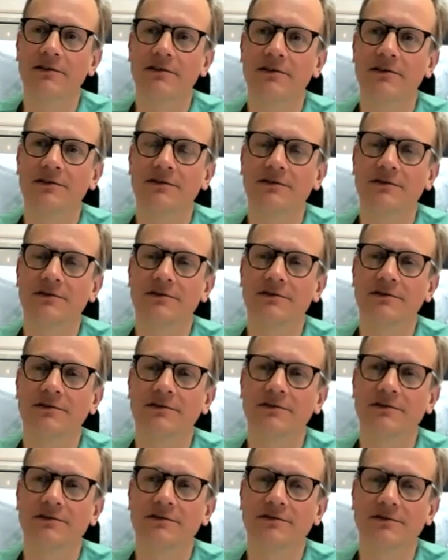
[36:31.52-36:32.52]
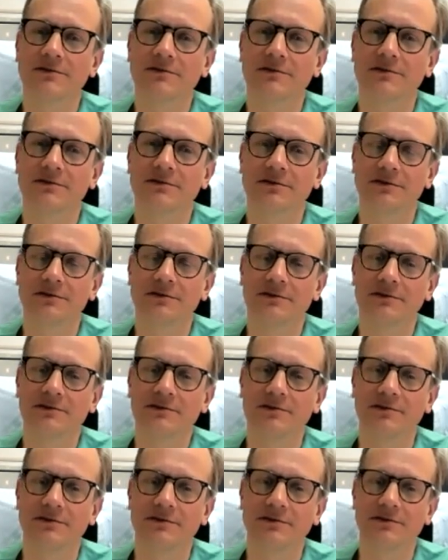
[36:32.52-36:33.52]

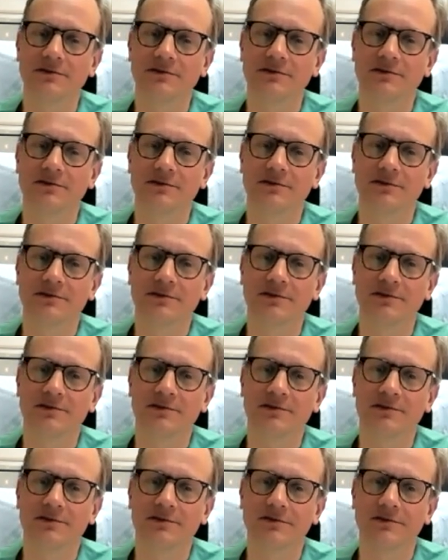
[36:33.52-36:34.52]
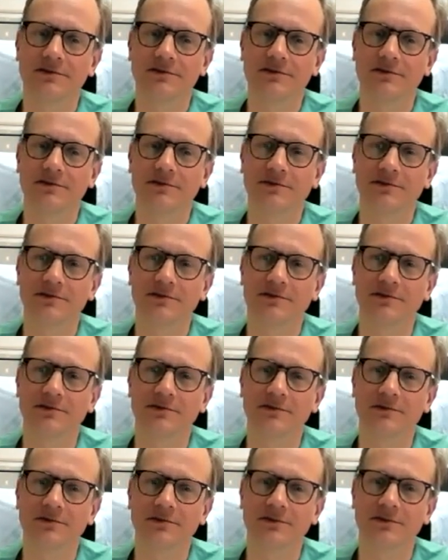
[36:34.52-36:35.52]

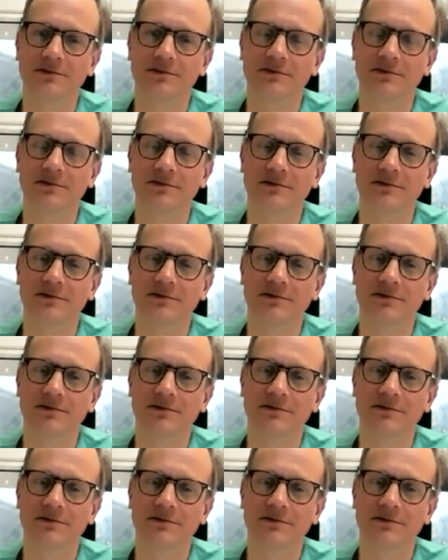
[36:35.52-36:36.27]
(silent)